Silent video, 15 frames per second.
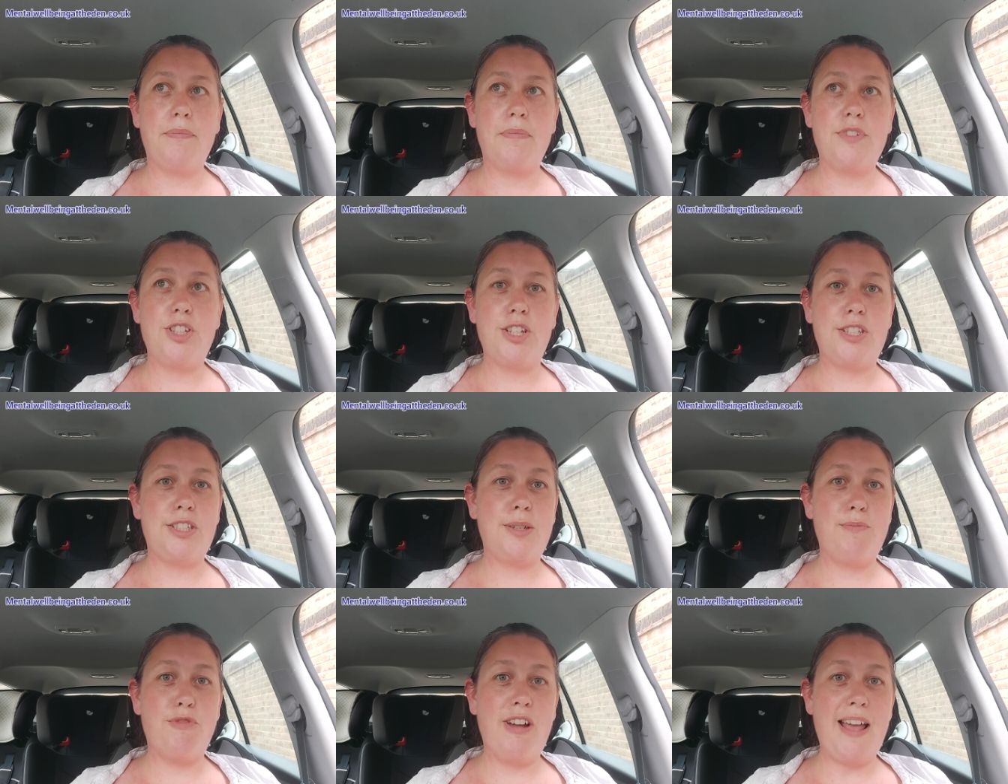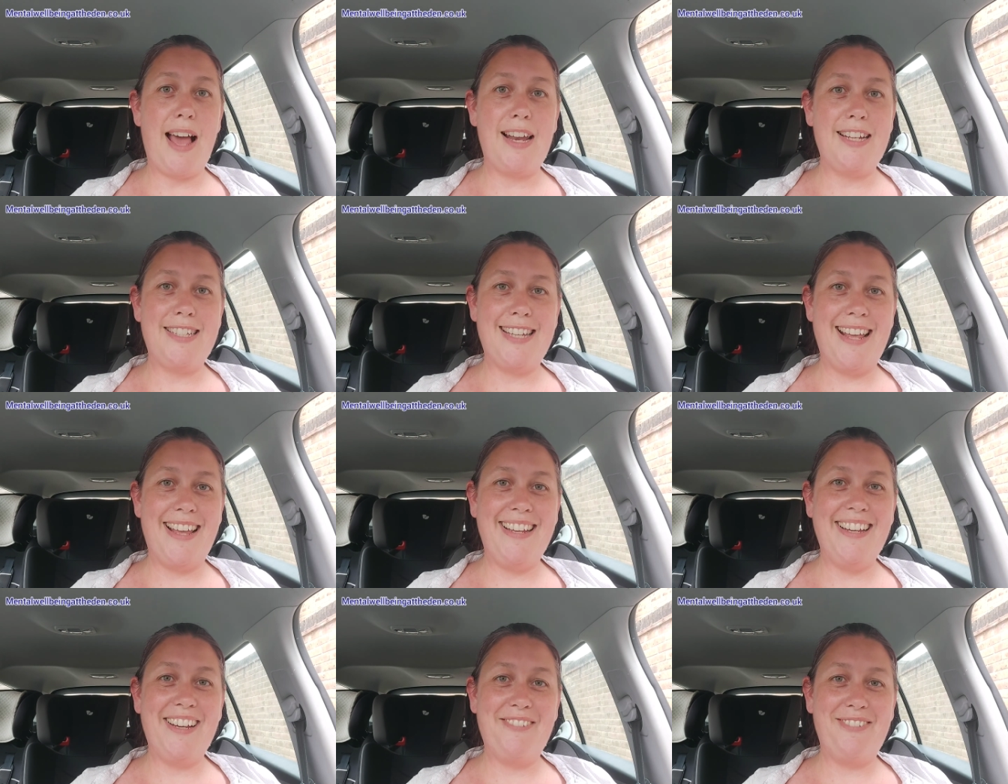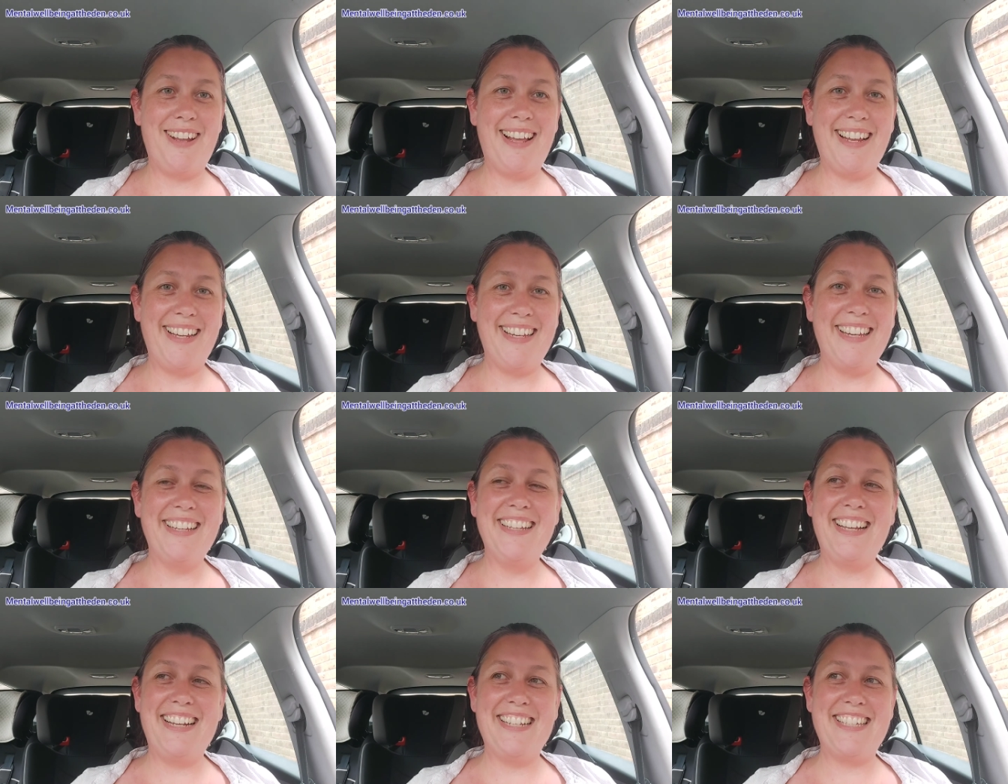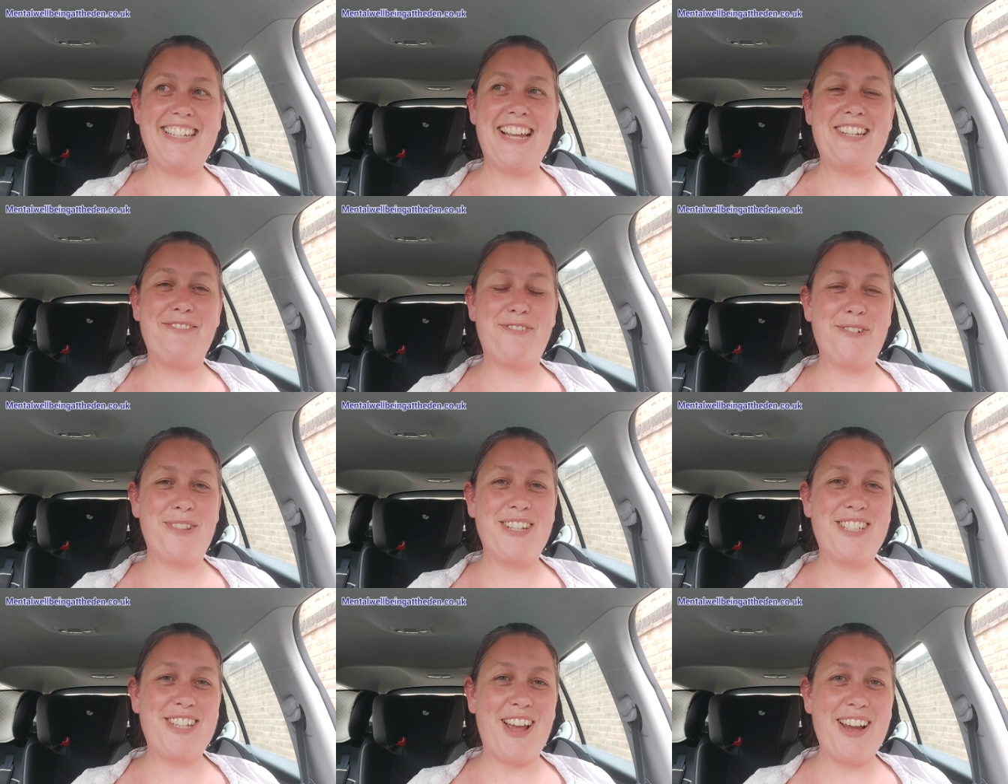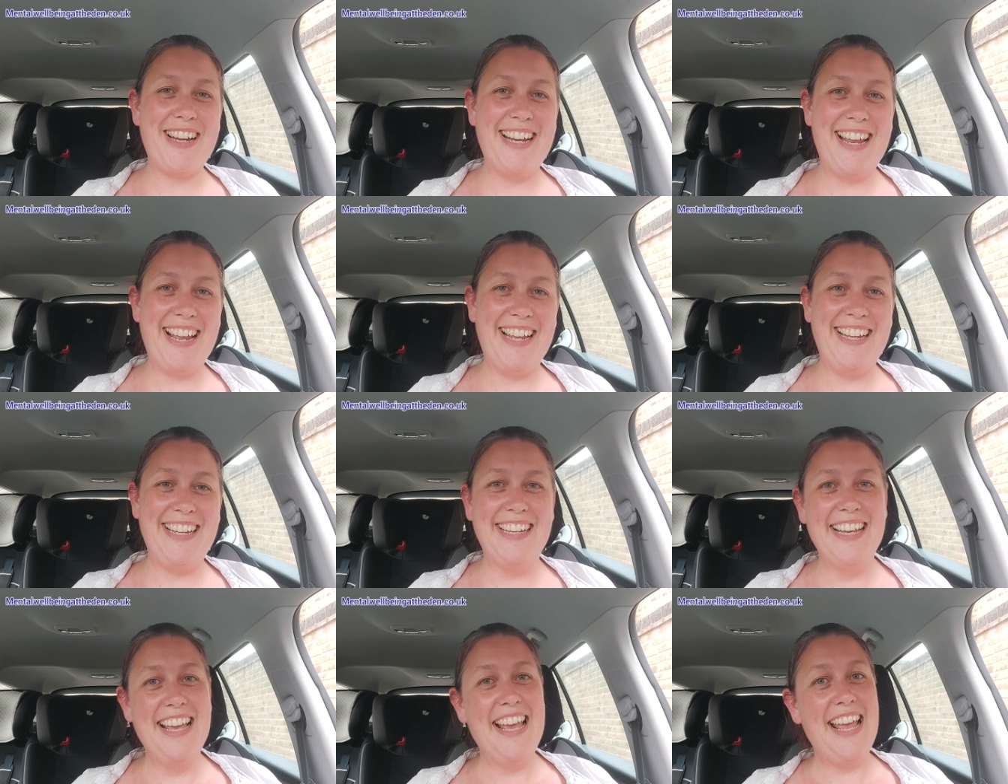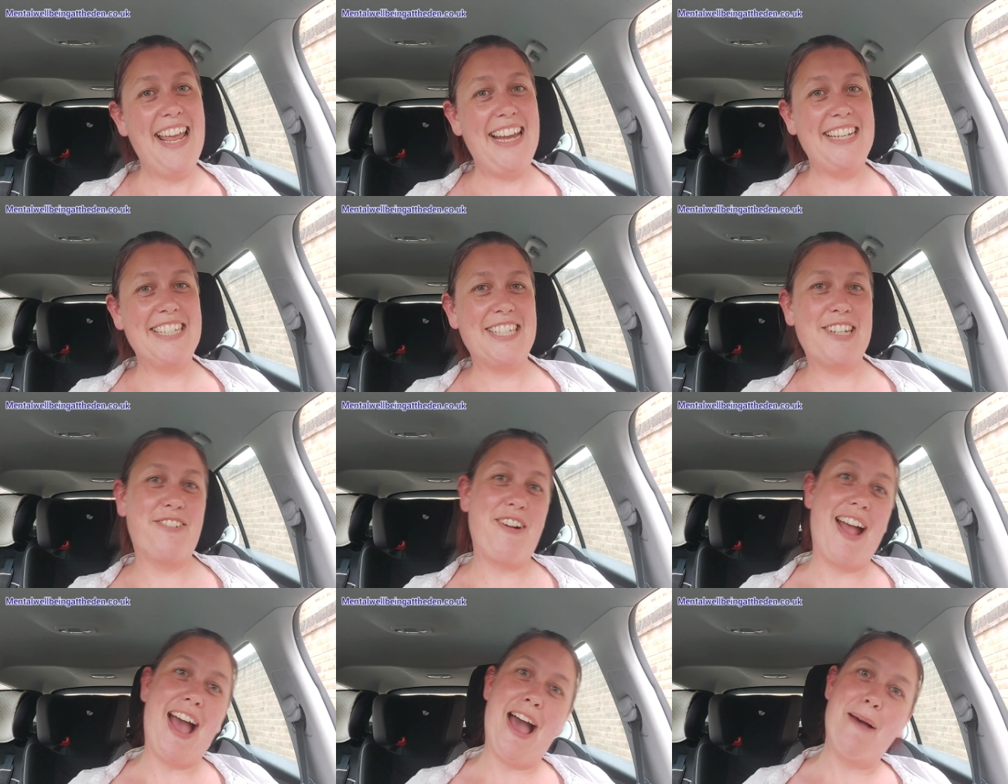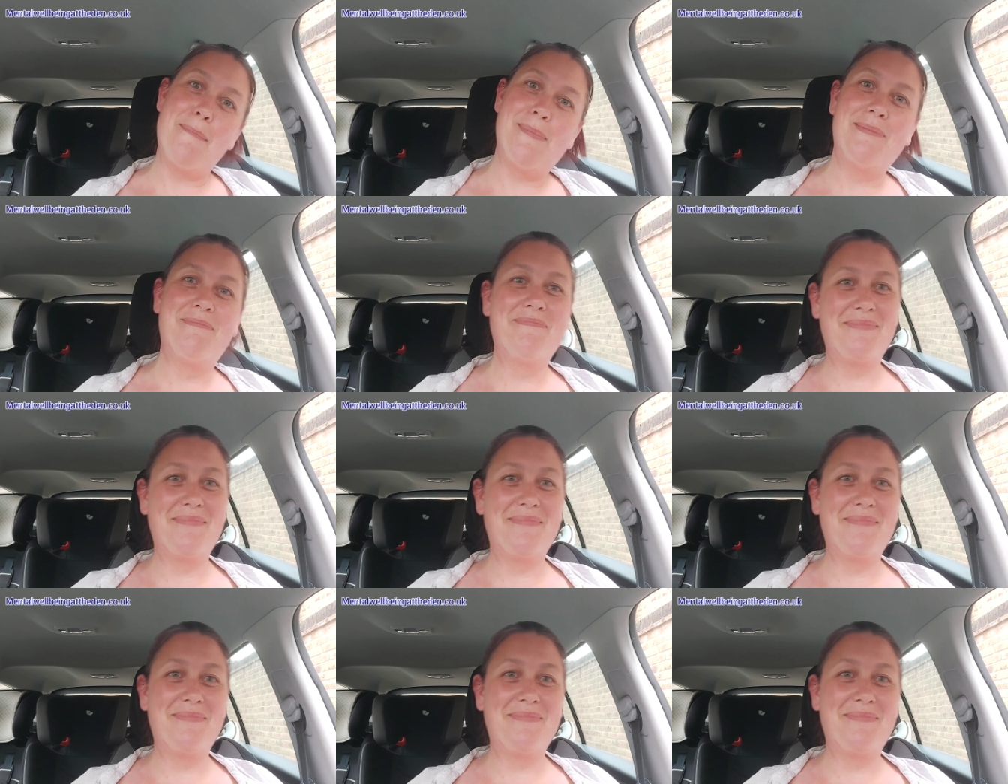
Just some reality of like, instead of all the shiny Instagram